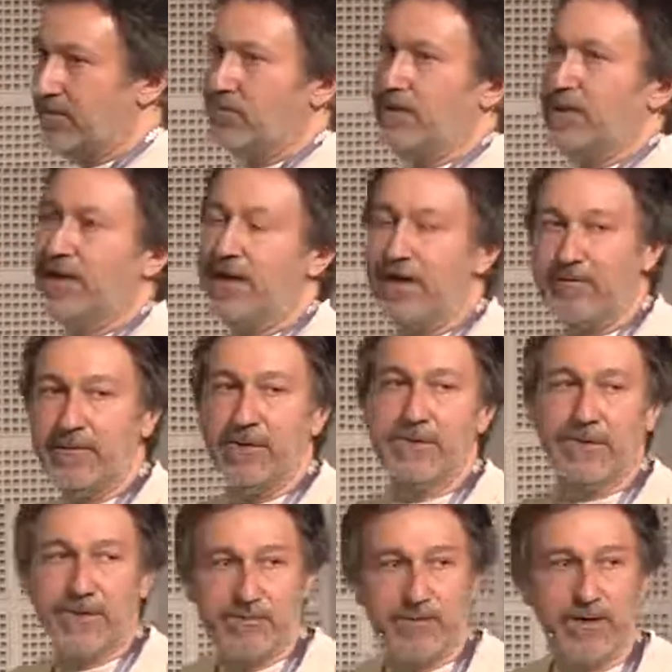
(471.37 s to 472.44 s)
that will have
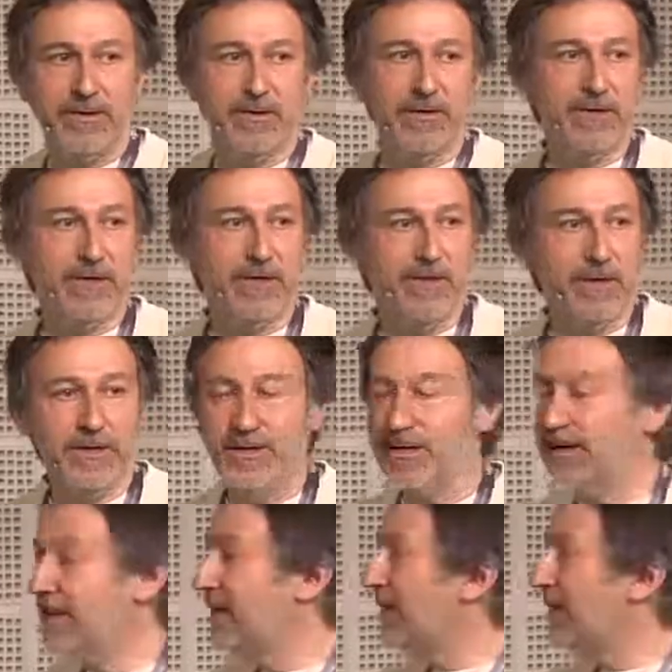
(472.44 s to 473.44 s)
its expected activity,